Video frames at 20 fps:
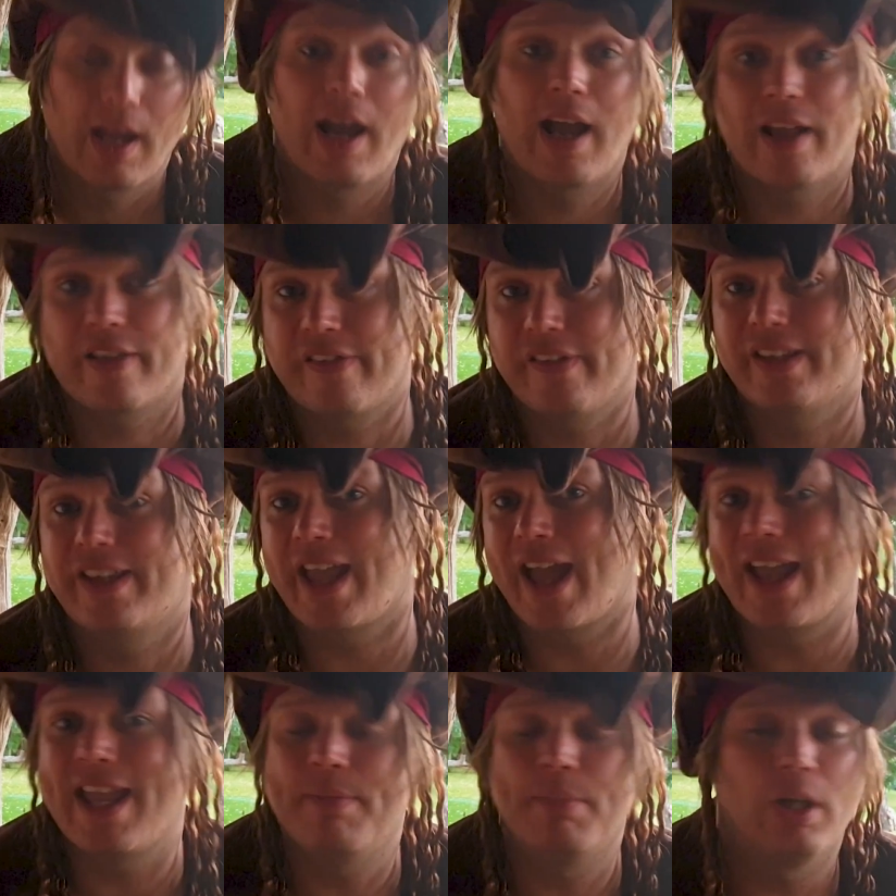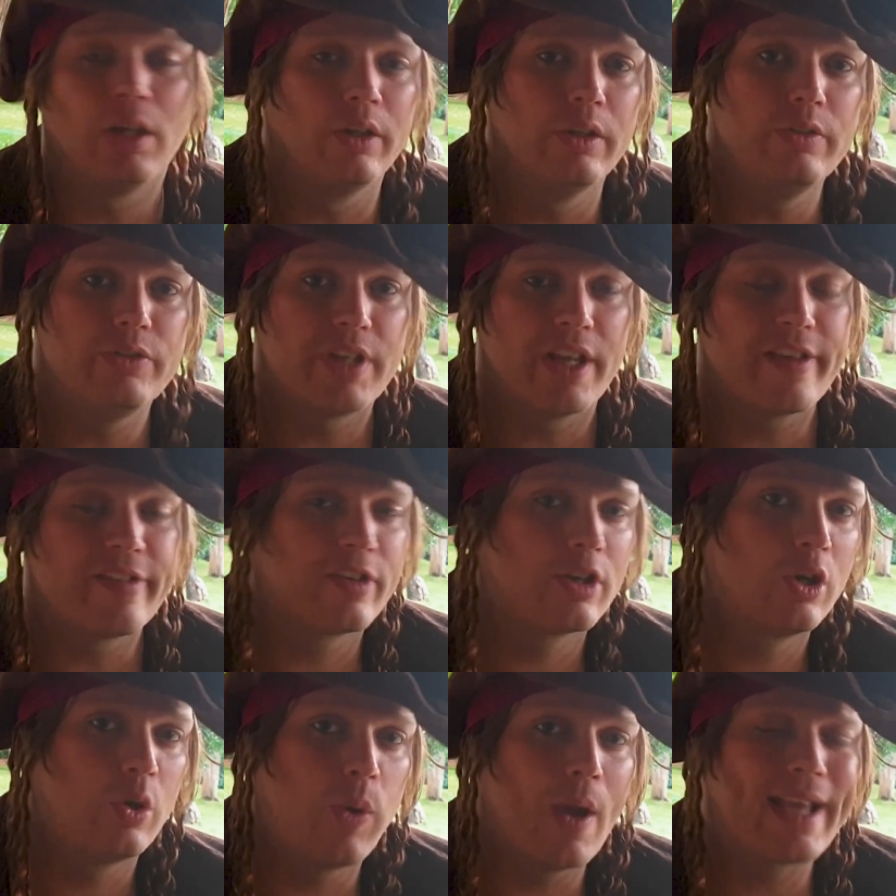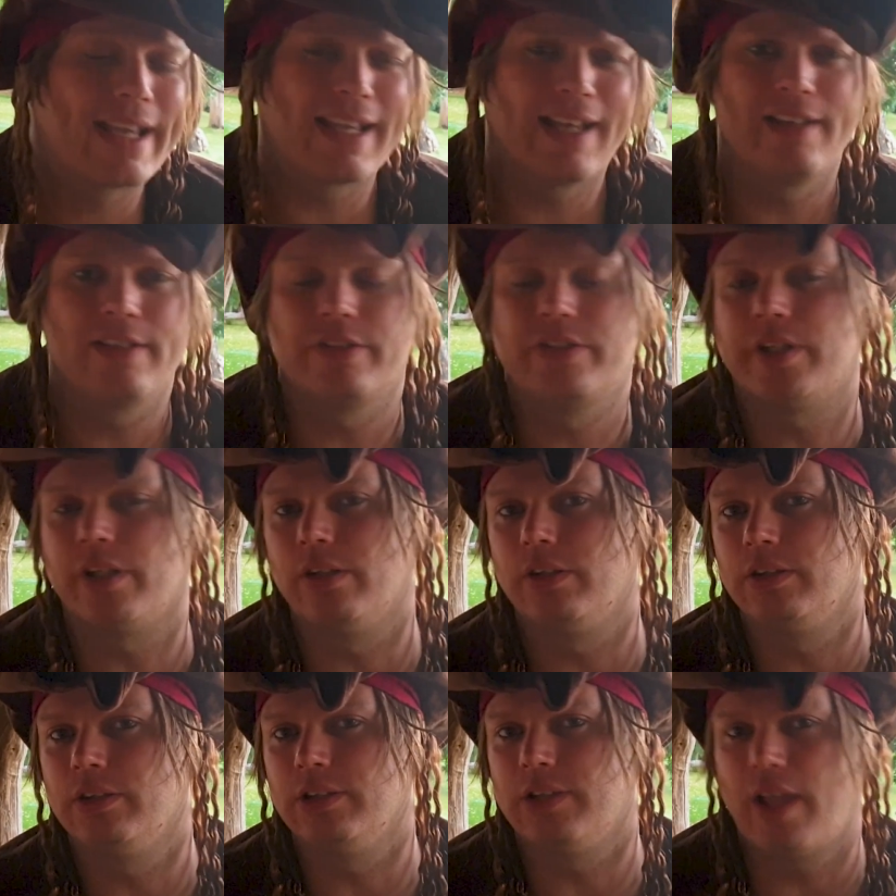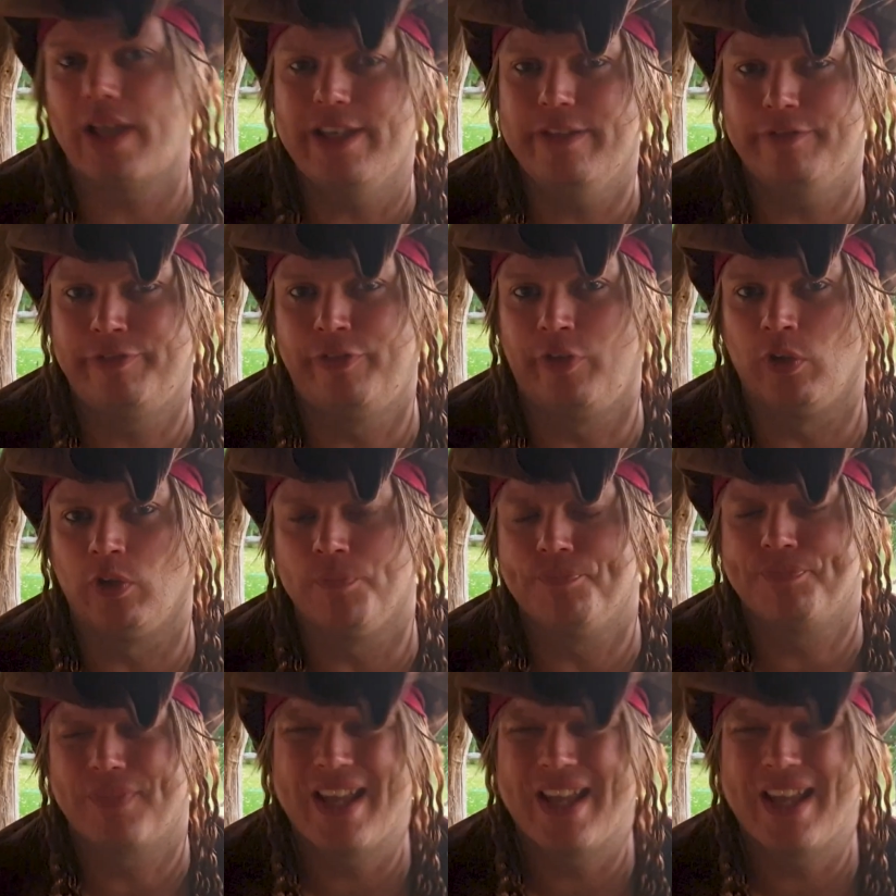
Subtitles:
As a game, Loot is quick and delightful.